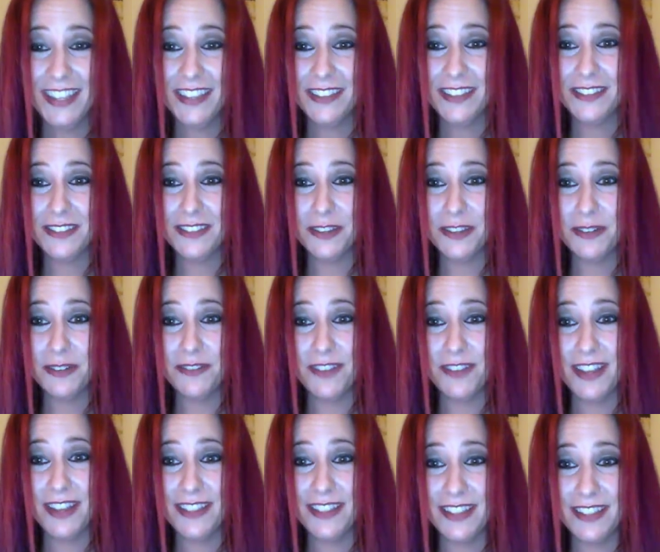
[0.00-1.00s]
So if
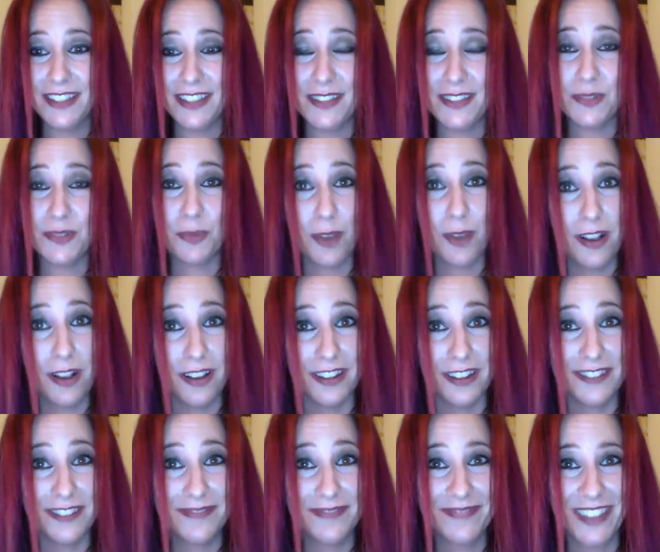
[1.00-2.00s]
I think that's
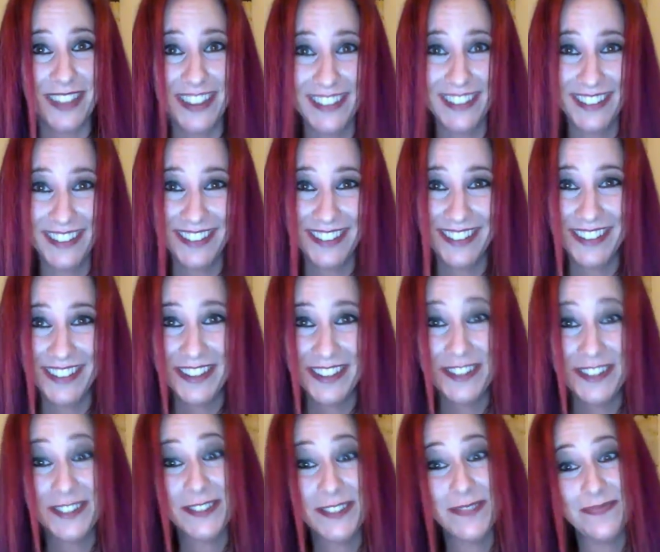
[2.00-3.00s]
wrong,
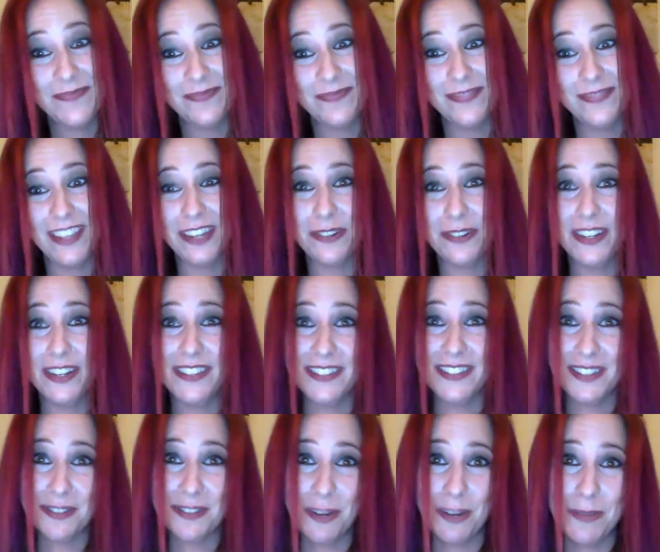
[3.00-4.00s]
that creates a
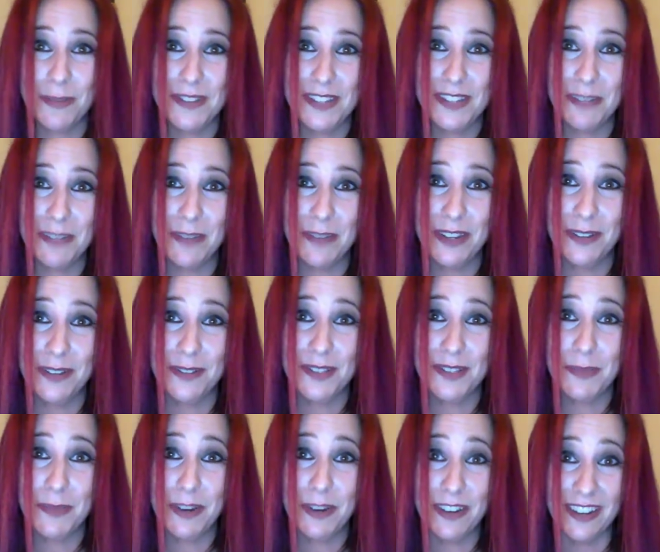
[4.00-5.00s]
discrepancy in my own
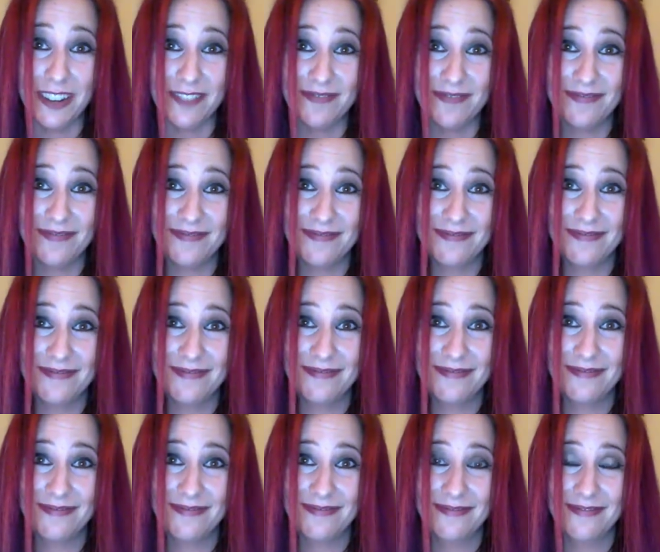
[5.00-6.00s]
spirit.
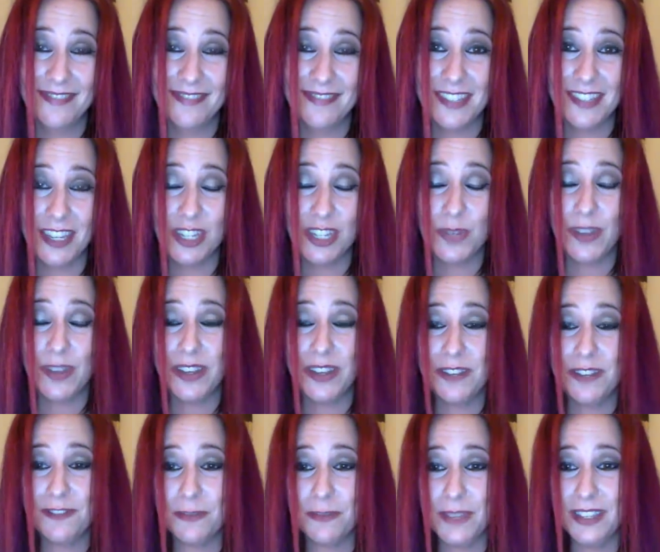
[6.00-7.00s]
Sexuality
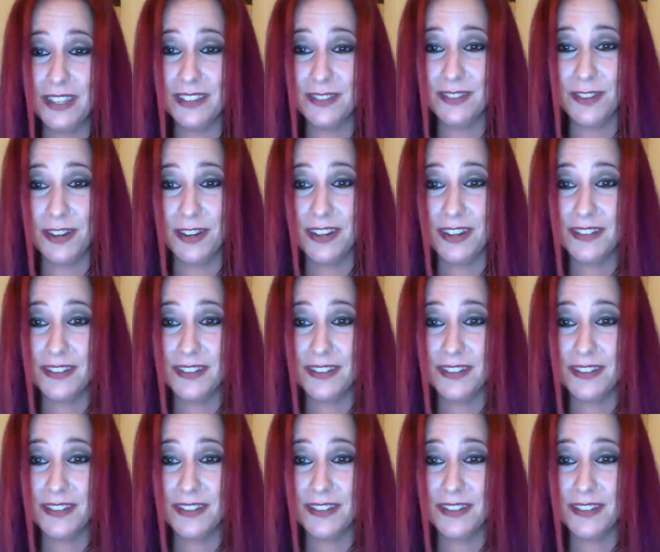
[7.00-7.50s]
for me is very